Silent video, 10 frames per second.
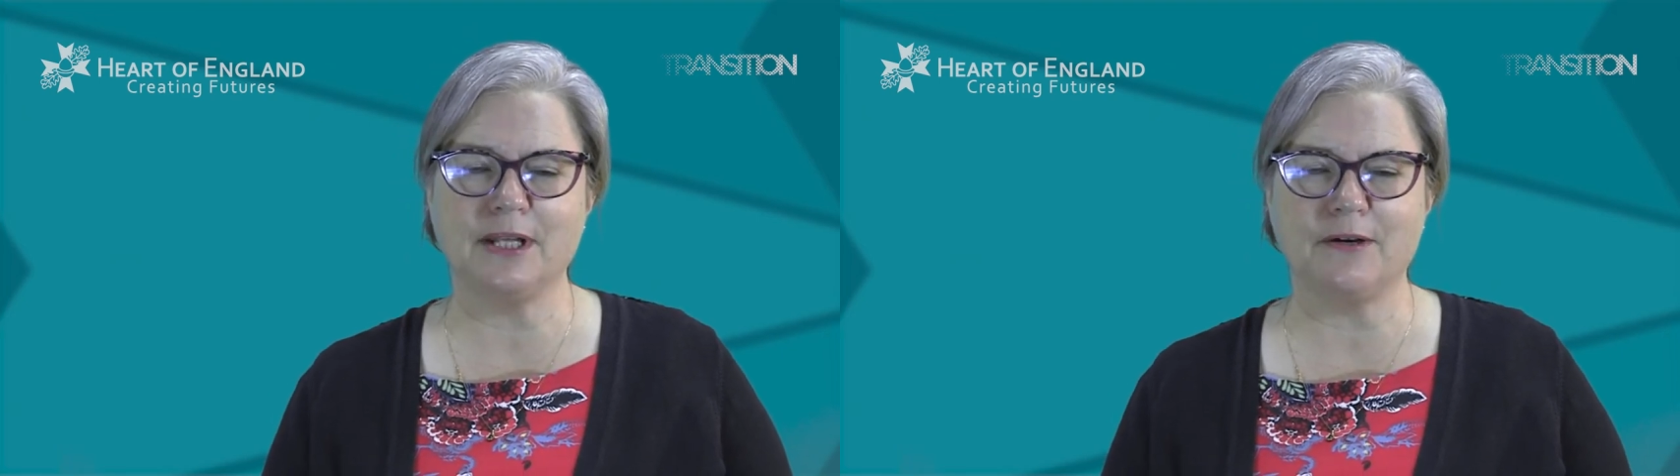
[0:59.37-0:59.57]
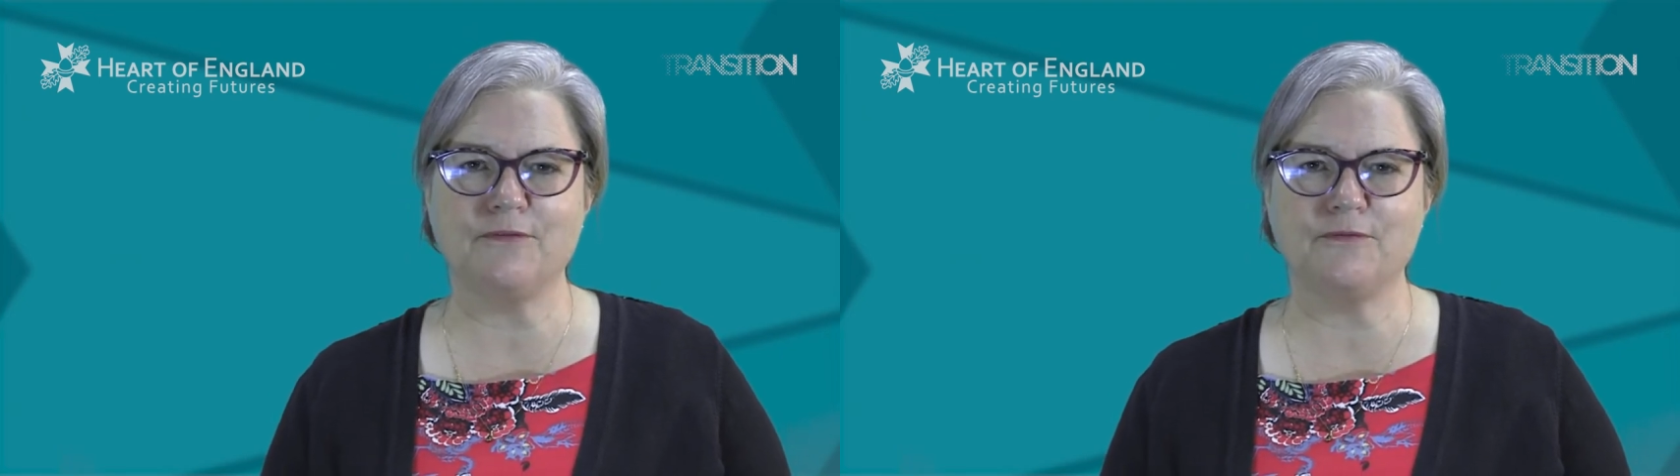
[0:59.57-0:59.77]

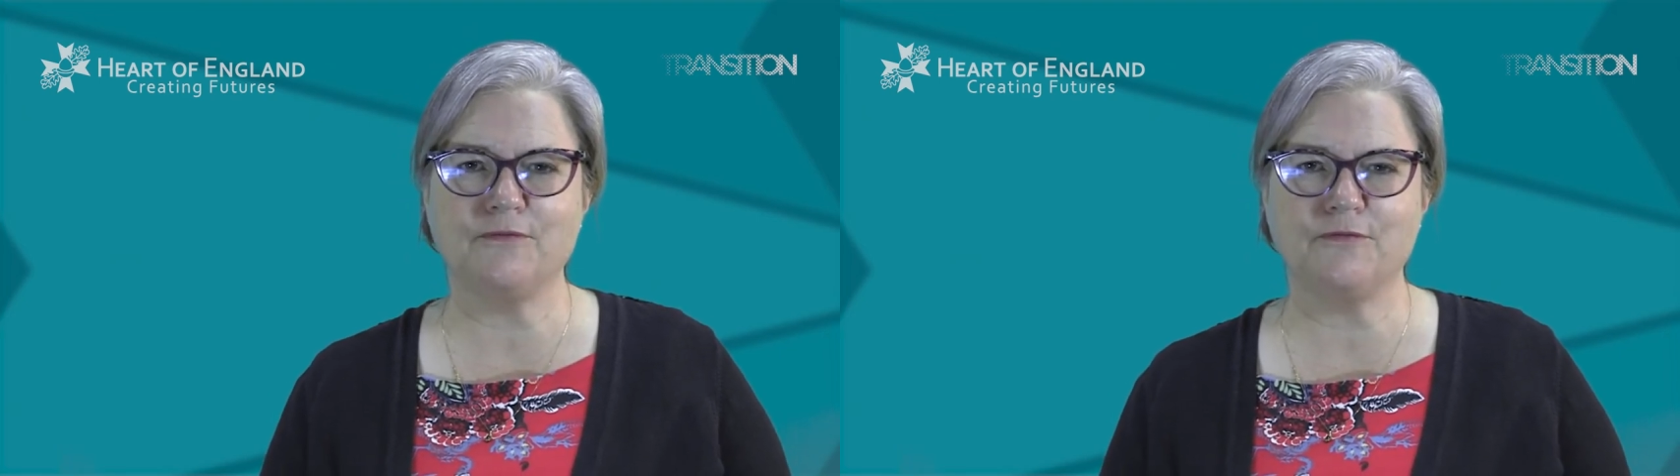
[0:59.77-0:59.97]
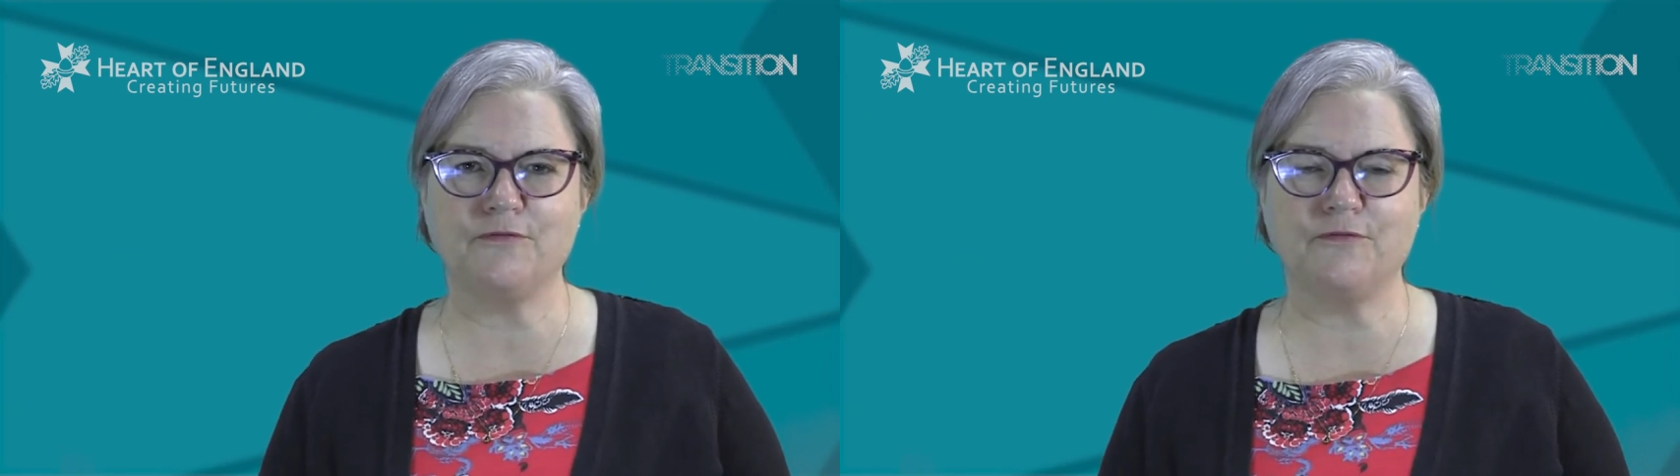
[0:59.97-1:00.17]
that
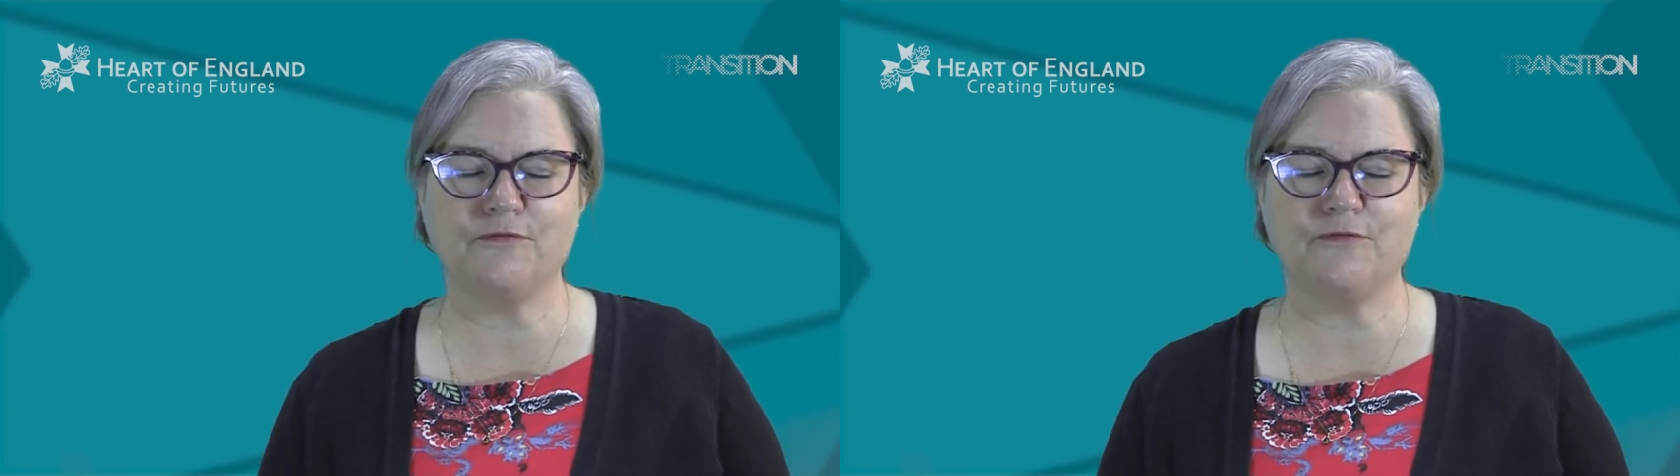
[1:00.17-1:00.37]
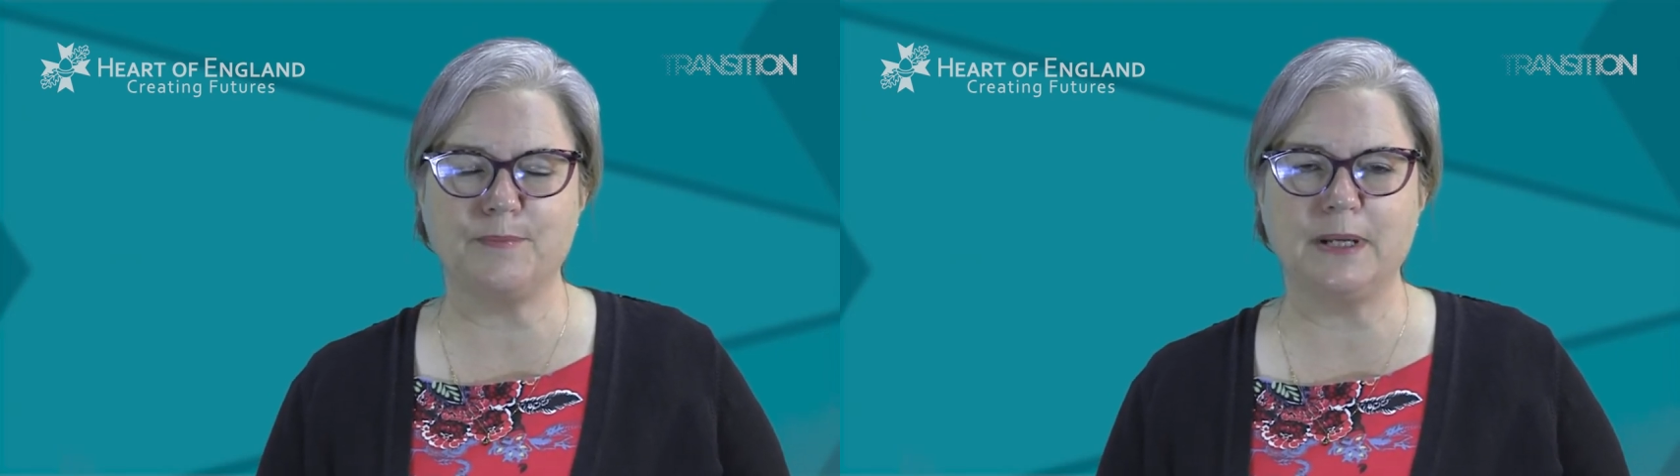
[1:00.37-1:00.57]

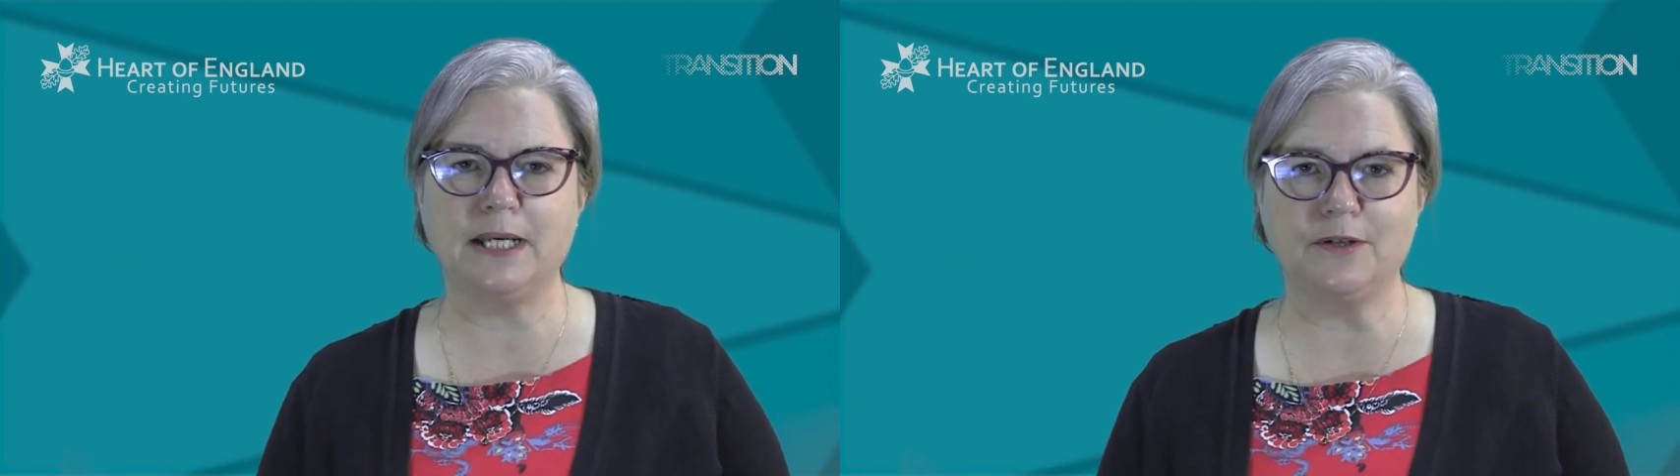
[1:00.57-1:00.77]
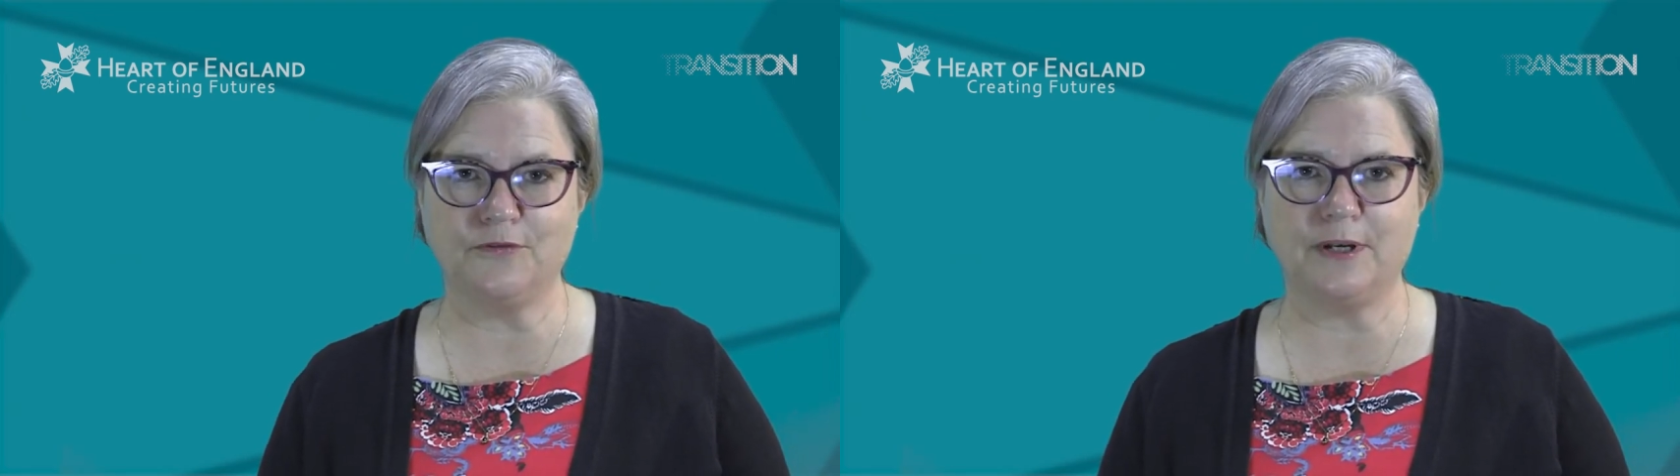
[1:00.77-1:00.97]

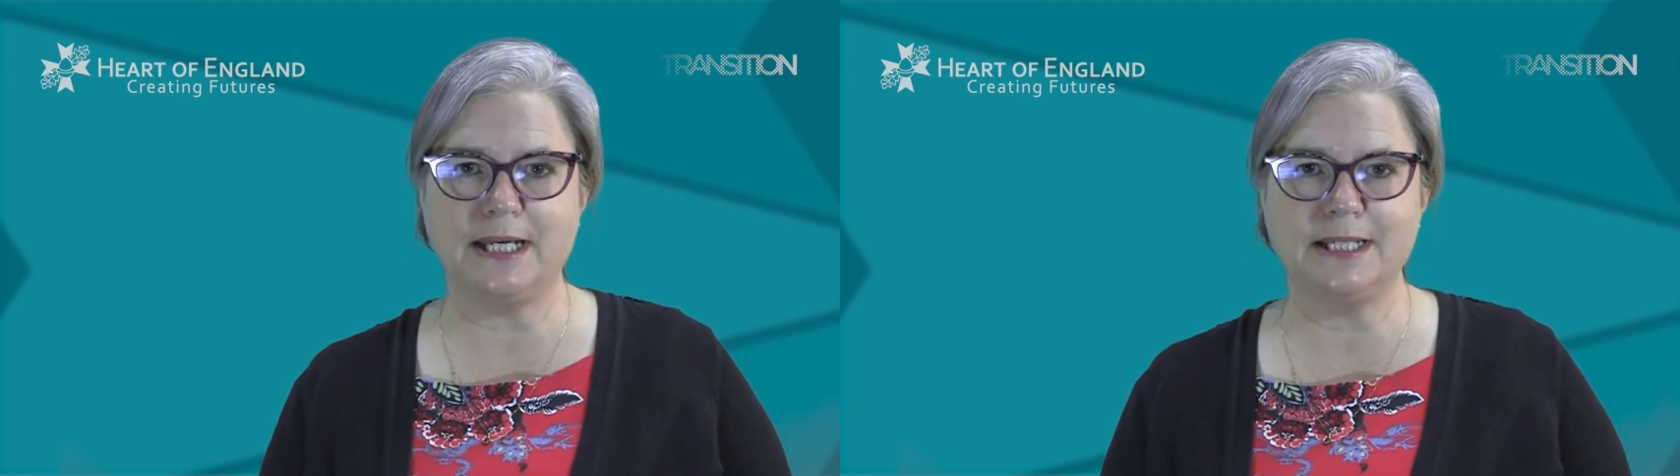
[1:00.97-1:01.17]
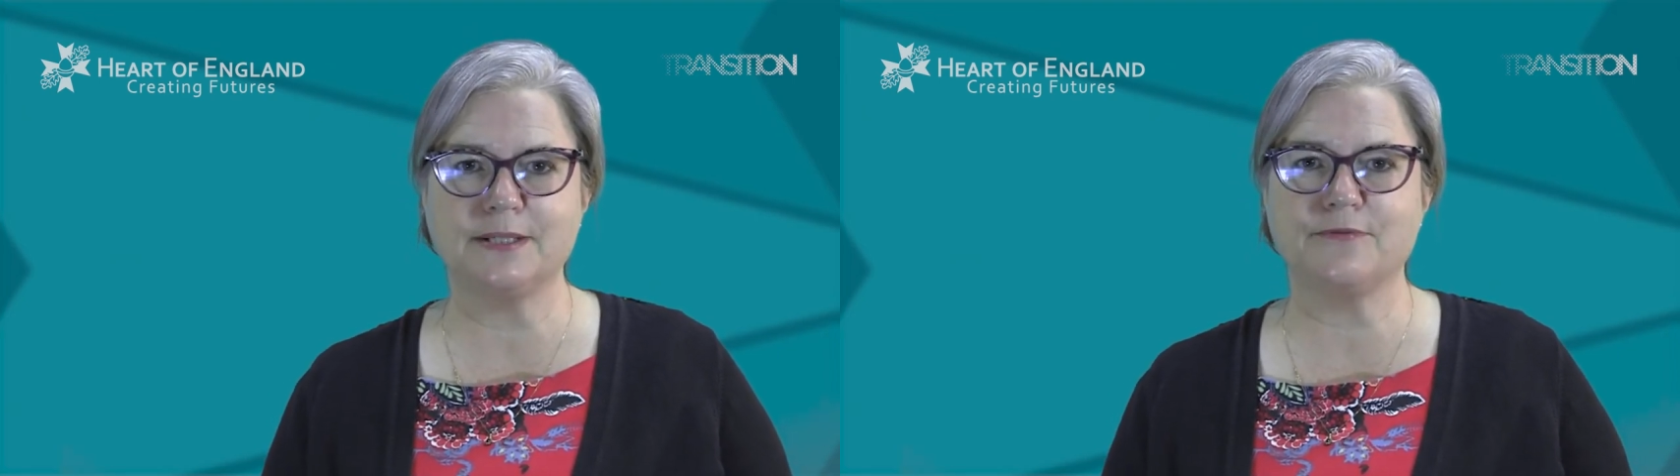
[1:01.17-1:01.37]
familiar
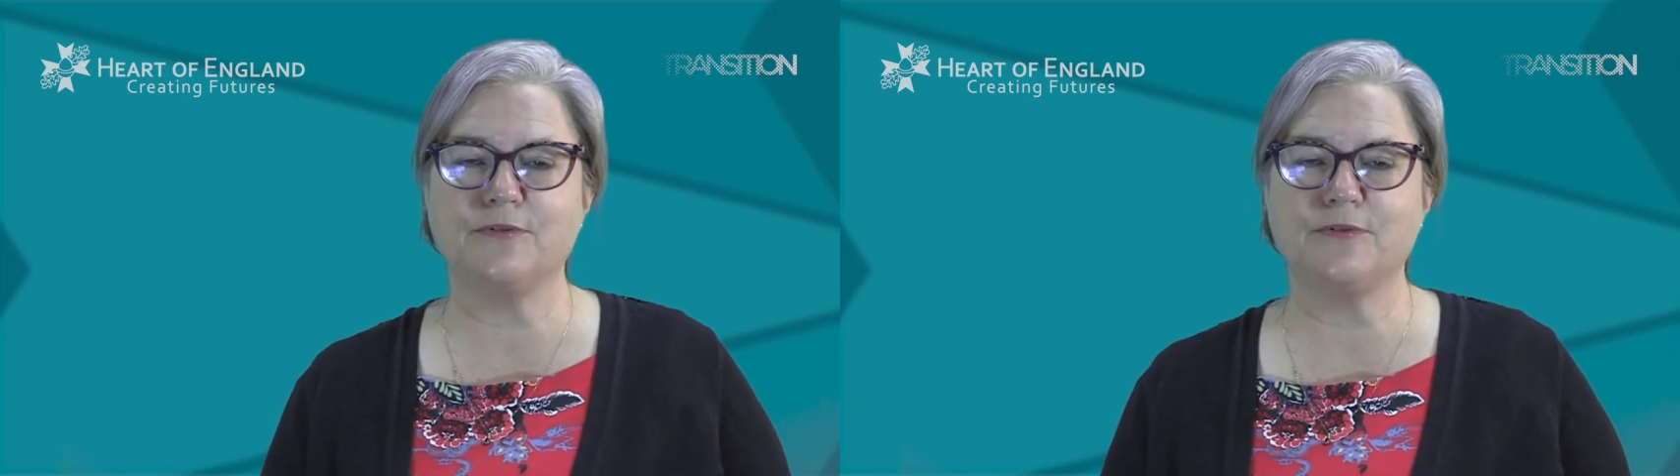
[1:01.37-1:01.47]
face